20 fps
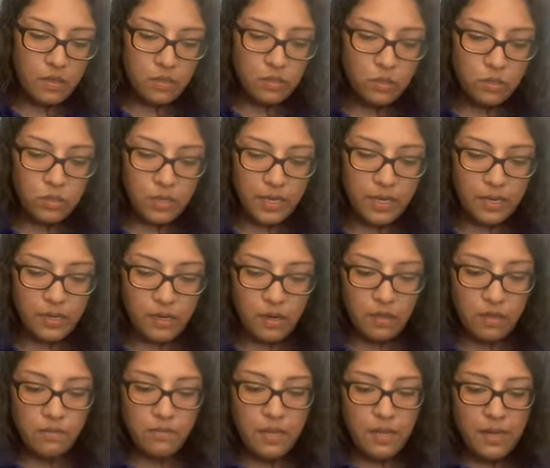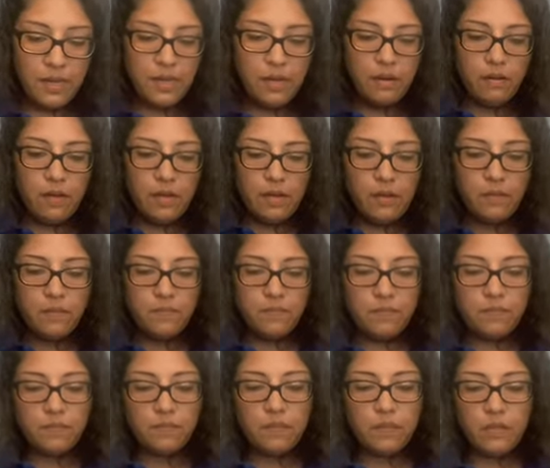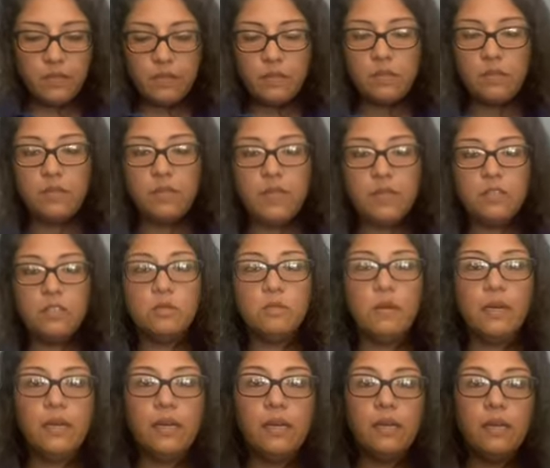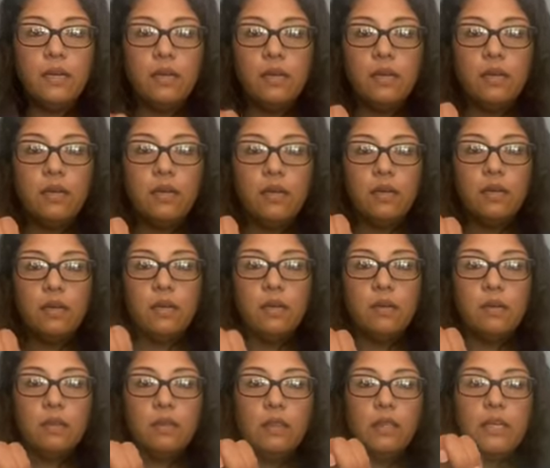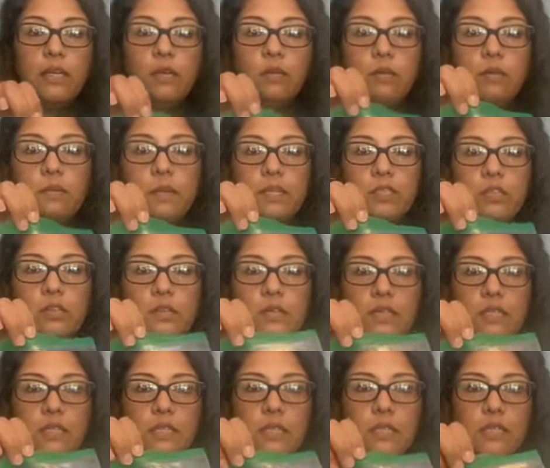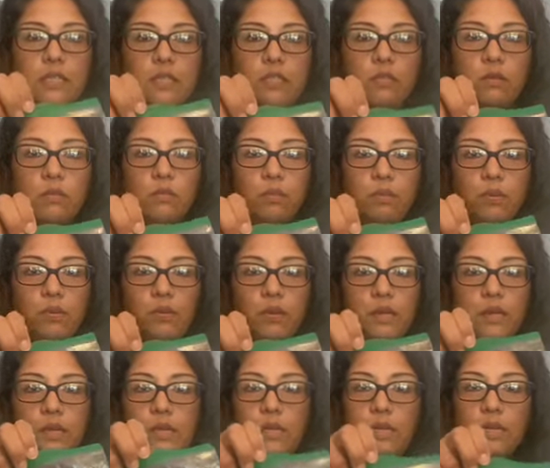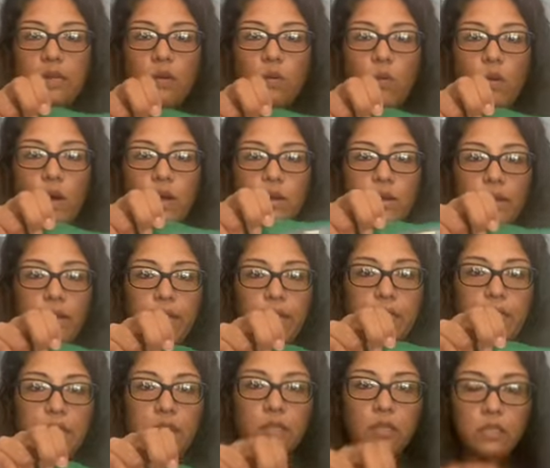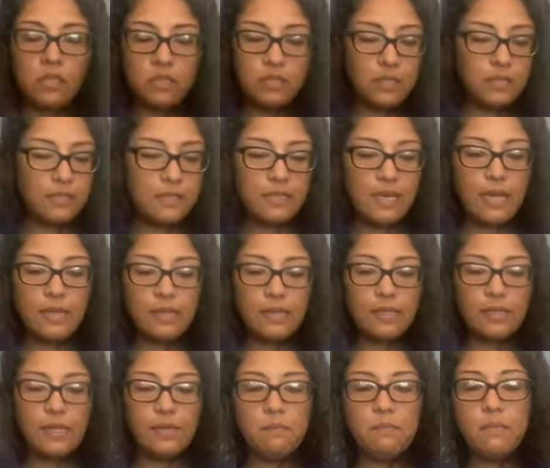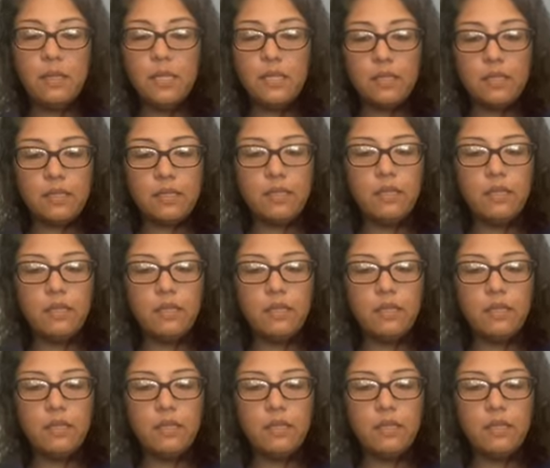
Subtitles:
So try to get all of that air out. So there's my liquid mixture. You can see it's pretty watery. It looks exactly like milk.